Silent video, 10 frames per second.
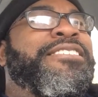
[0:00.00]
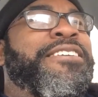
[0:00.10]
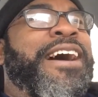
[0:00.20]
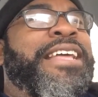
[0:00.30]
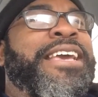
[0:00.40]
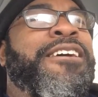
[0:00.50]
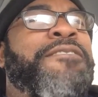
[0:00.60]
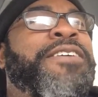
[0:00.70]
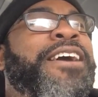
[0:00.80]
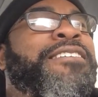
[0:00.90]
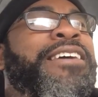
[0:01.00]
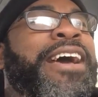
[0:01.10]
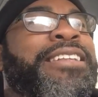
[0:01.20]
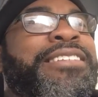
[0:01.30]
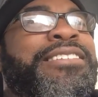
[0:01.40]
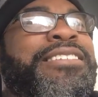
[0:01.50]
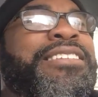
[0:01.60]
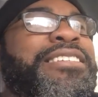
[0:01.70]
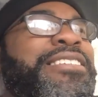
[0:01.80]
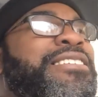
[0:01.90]
You got to get off the internet
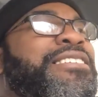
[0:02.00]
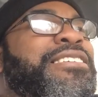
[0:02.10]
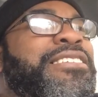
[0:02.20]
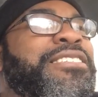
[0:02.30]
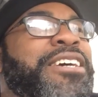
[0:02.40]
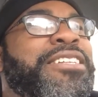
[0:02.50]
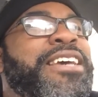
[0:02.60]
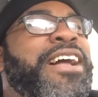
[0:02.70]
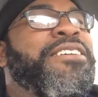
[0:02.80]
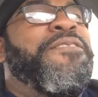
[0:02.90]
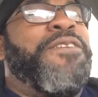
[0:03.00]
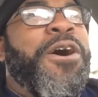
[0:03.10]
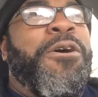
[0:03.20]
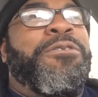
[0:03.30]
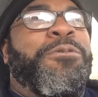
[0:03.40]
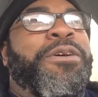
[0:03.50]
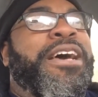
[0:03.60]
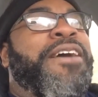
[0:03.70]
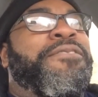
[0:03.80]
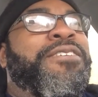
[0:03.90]
shut down your phone or
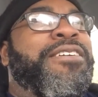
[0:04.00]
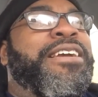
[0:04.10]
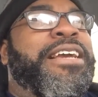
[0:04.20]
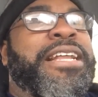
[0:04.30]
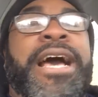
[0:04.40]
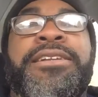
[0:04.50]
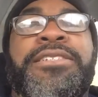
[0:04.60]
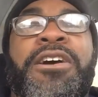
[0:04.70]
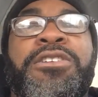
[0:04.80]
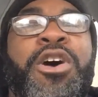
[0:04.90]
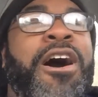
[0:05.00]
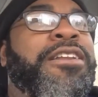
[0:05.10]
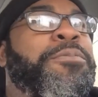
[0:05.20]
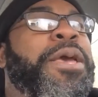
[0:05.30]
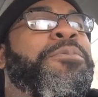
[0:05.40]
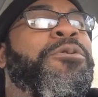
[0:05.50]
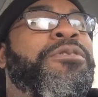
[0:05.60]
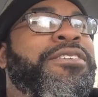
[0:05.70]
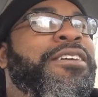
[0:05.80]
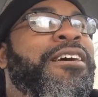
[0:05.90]
whatever, get out and start talking to people,
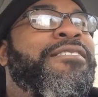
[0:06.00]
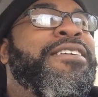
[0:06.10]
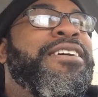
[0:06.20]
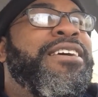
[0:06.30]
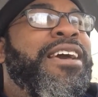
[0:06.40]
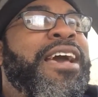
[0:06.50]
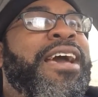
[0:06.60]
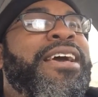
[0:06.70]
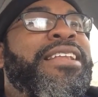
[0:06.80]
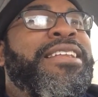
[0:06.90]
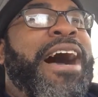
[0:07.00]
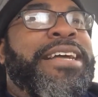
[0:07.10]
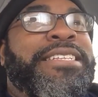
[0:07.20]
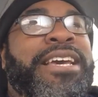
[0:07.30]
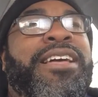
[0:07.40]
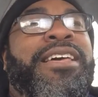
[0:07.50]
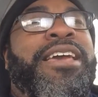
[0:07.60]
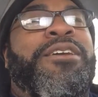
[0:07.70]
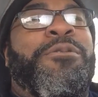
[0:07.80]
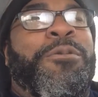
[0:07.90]
you know, and
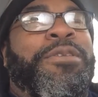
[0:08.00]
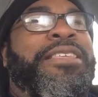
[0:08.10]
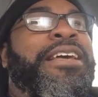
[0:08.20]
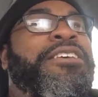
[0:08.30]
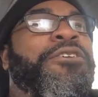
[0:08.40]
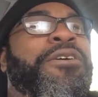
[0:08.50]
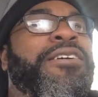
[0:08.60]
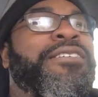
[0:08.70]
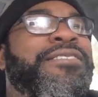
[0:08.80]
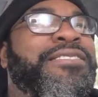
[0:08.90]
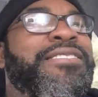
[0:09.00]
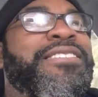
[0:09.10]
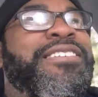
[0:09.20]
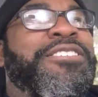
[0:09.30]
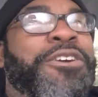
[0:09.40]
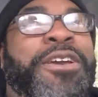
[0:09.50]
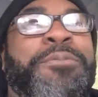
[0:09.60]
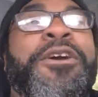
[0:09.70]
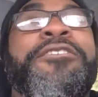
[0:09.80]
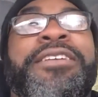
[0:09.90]
ideally within your your
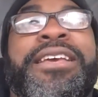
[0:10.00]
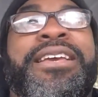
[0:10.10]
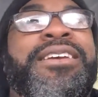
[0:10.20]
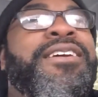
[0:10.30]
community